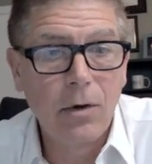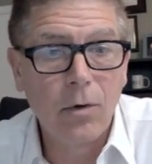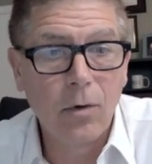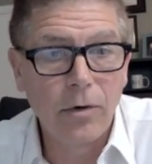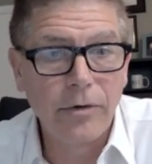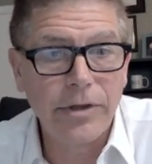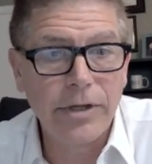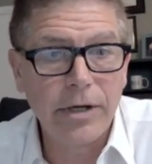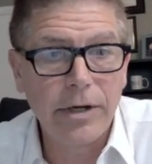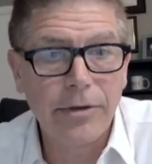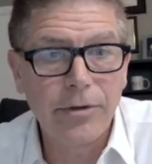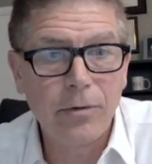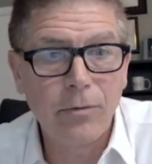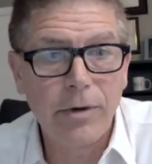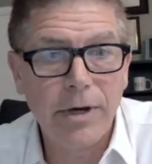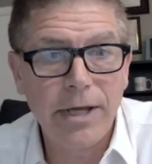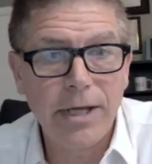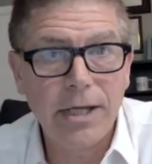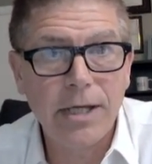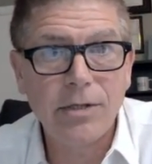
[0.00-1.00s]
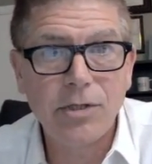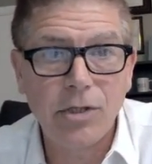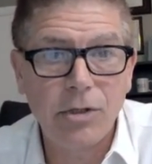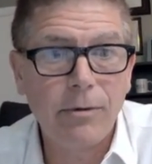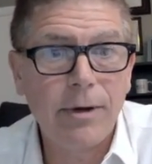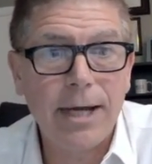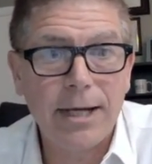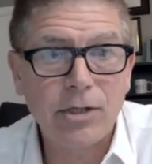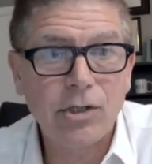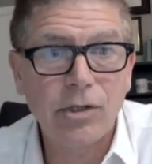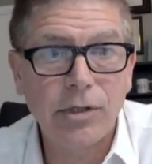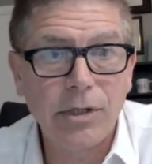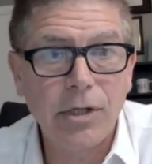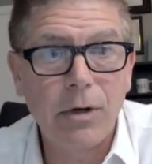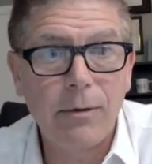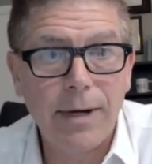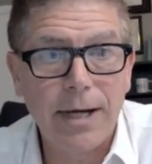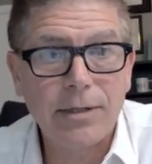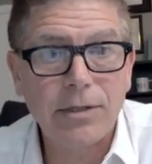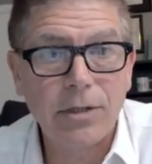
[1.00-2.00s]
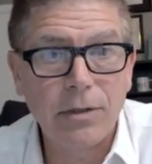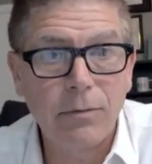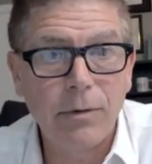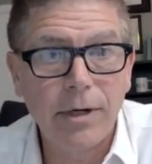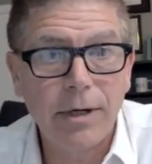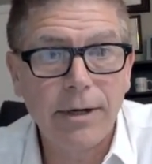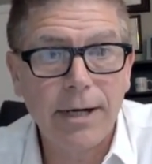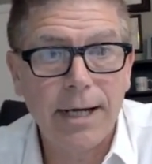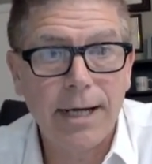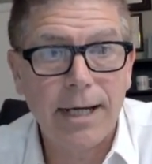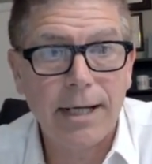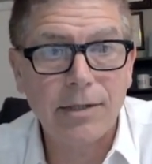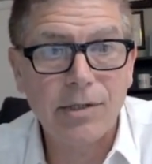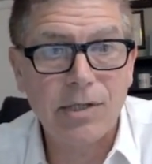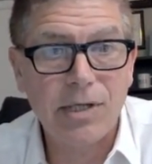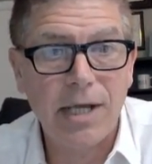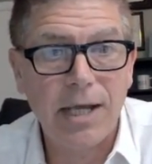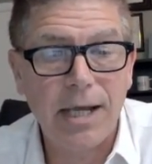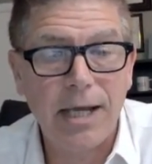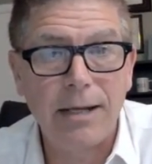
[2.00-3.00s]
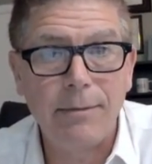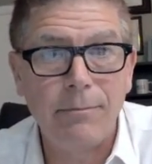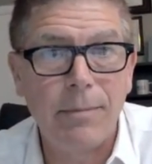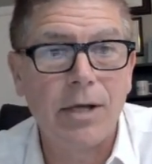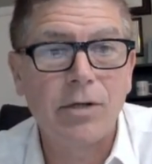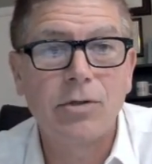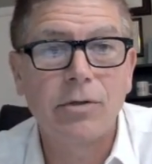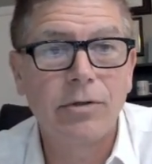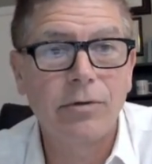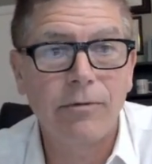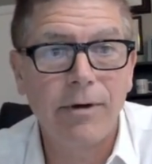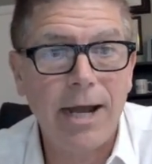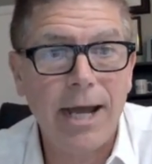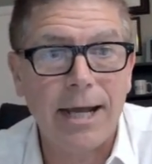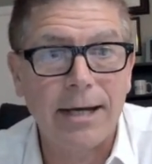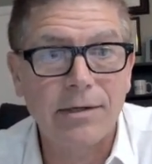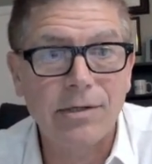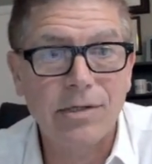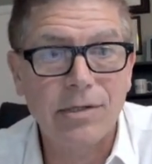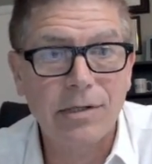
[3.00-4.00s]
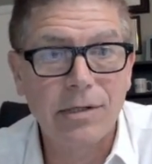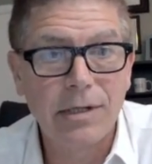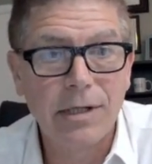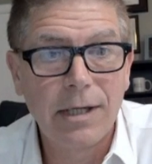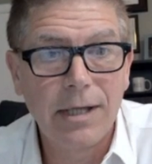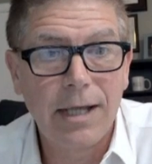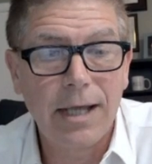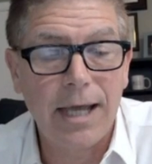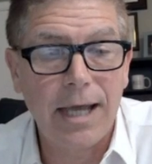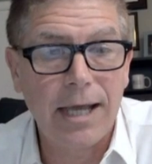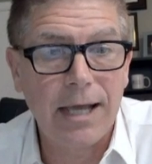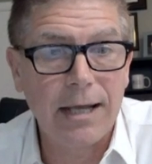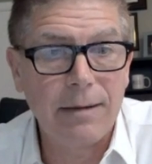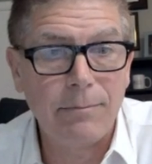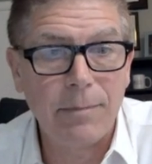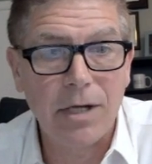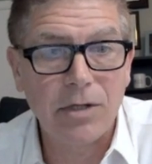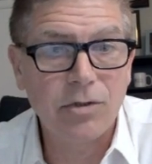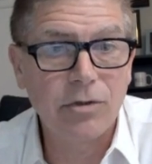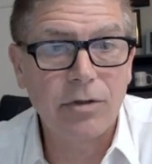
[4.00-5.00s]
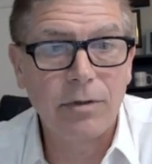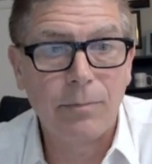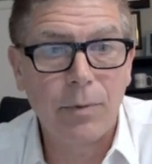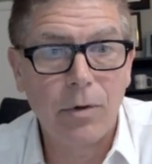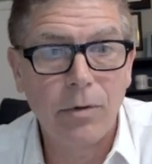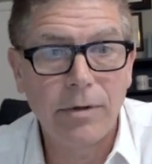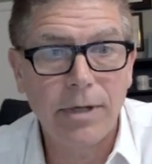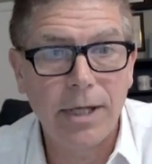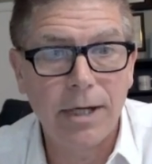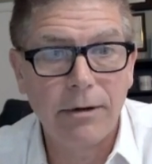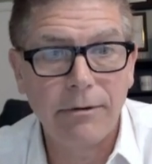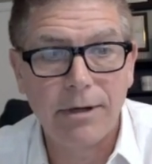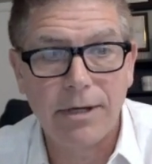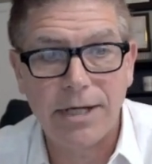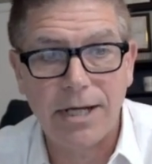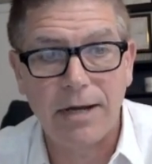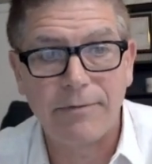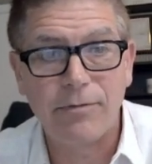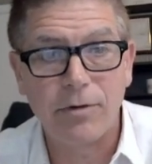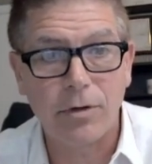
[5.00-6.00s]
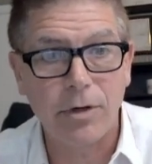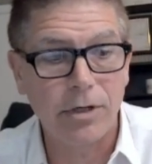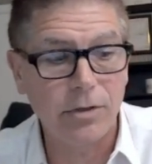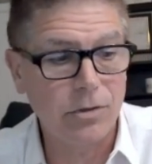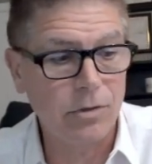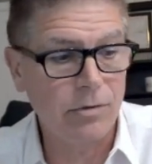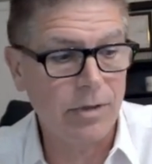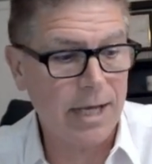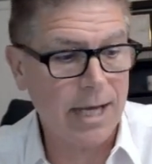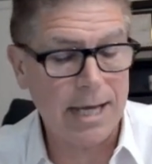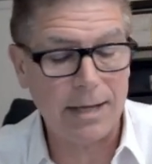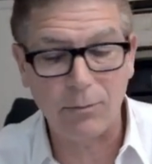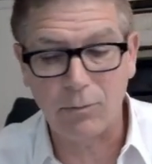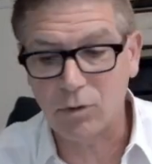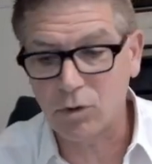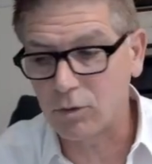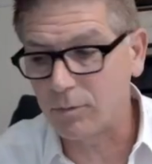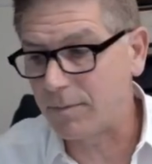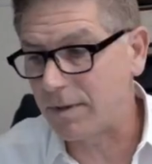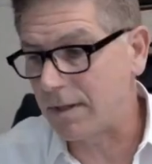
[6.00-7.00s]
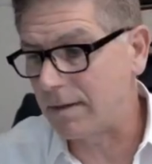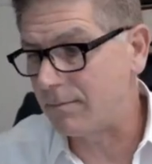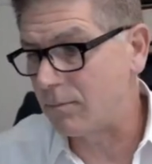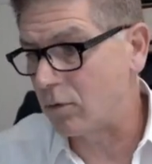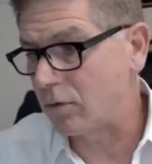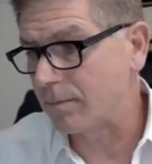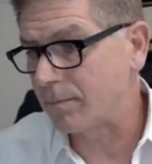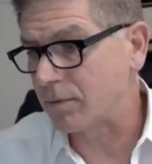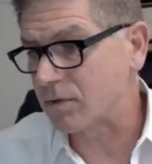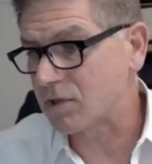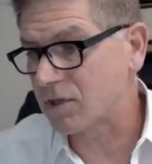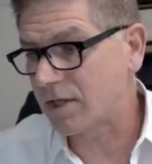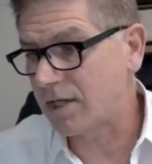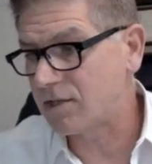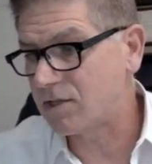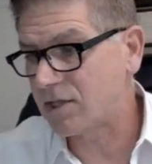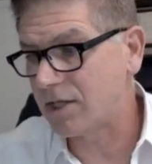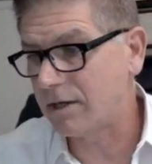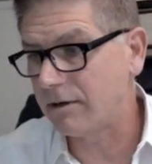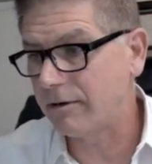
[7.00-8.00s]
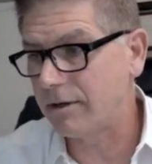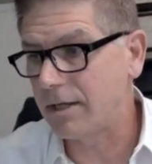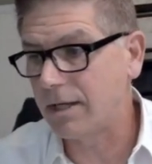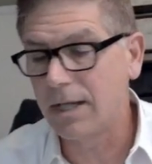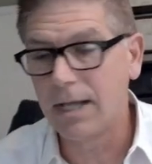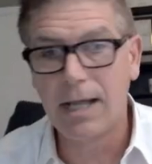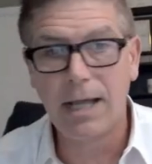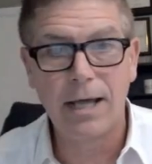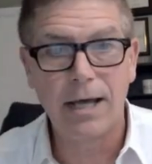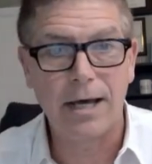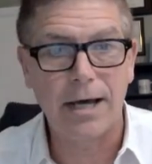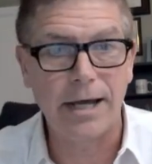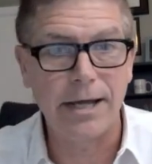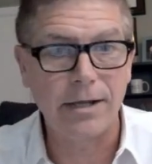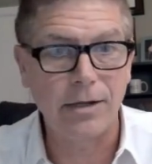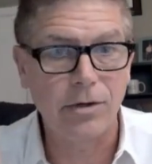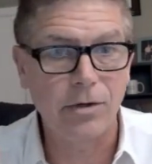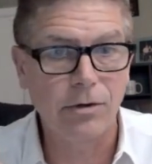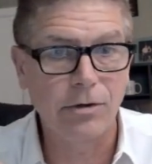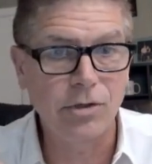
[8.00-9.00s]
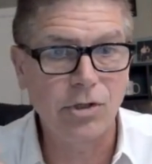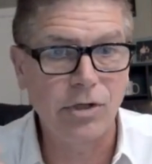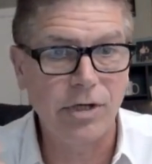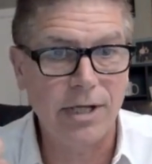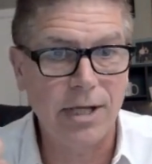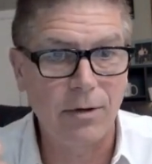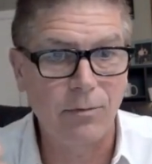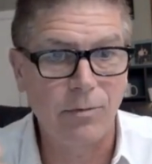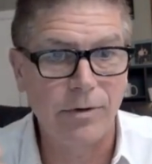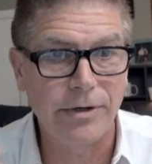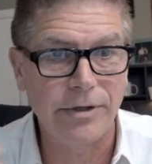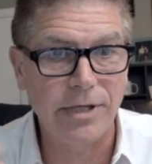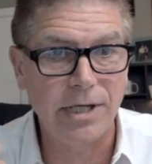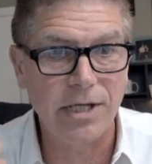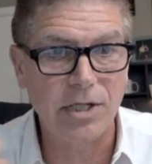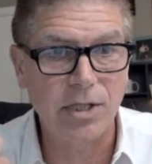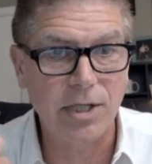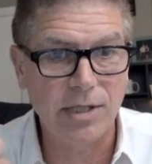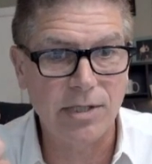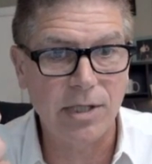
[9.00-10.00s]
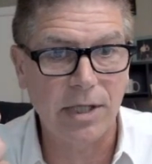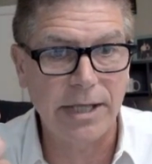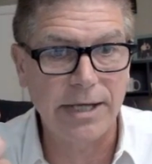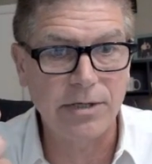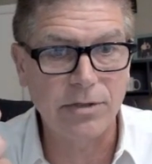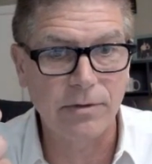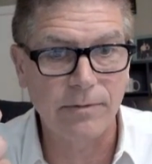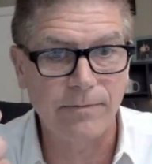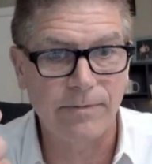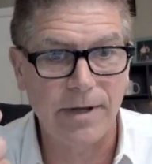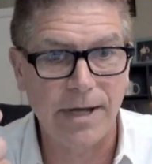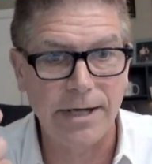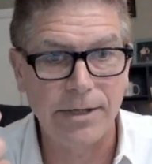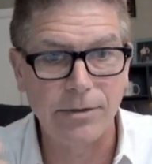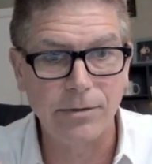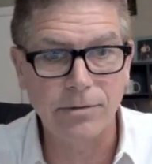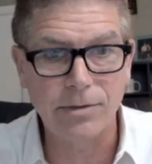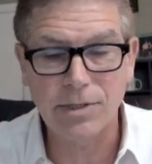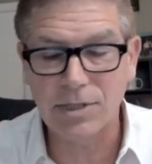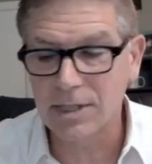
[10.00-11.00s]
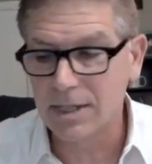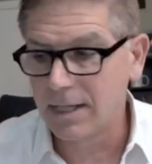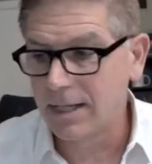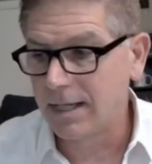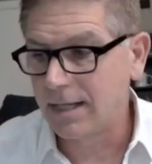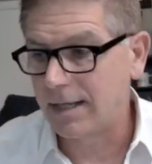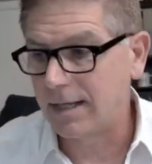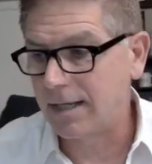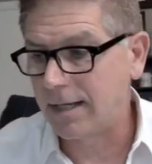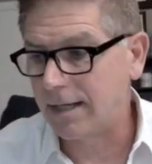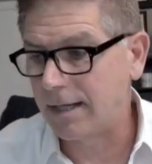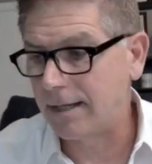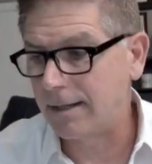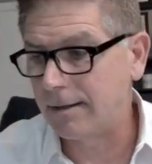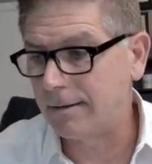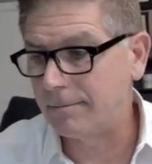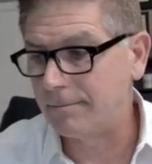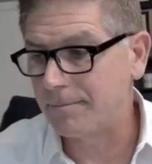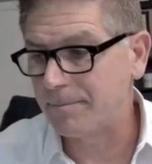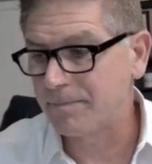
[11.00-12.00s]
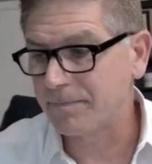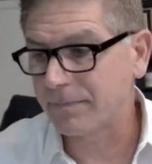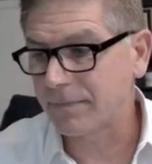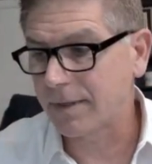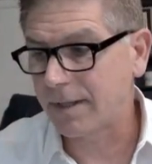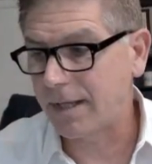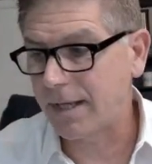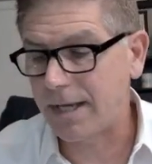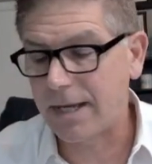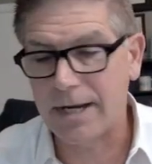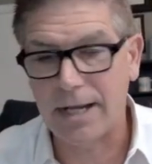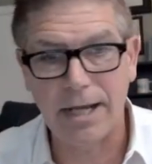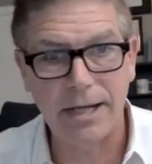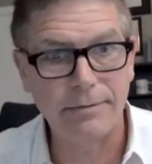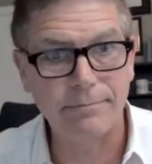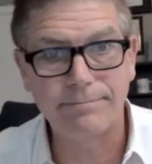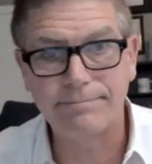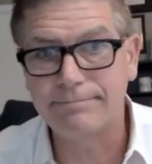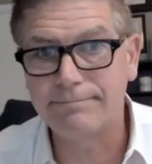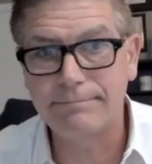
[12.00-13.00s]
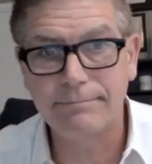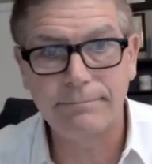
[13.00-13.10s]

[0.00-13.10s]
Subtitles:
Or the other way is, you actually go out to the warehouse and measure the racks and measure the bulk area. Now, if you're going to do that, which would be a more precise area, I encourage you to get one of these laser finders, and then